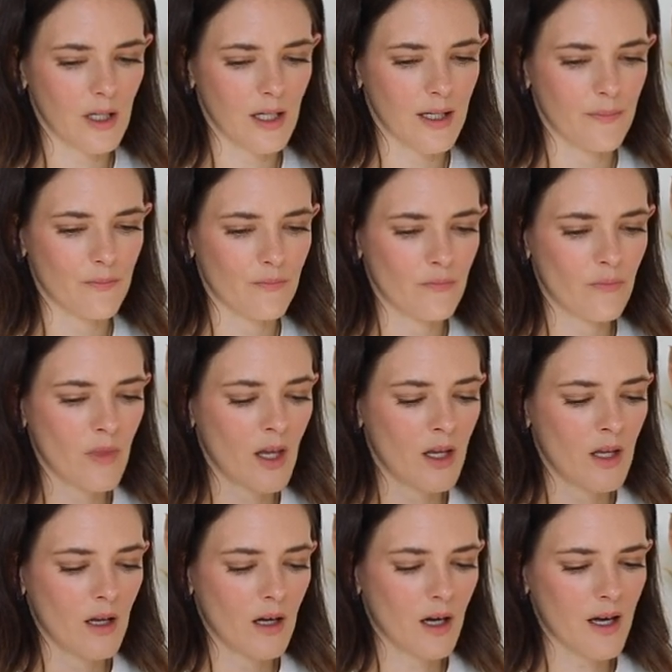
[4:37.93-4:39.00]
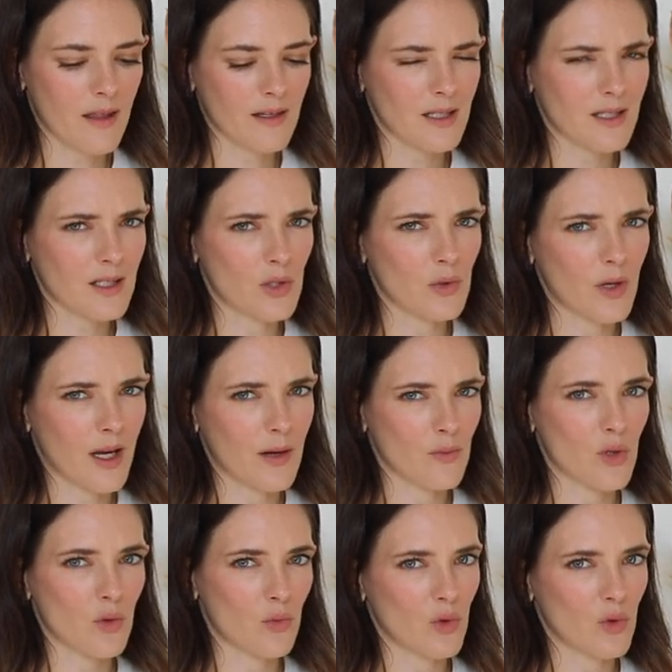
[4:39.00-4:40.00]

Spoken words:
I think it still came with a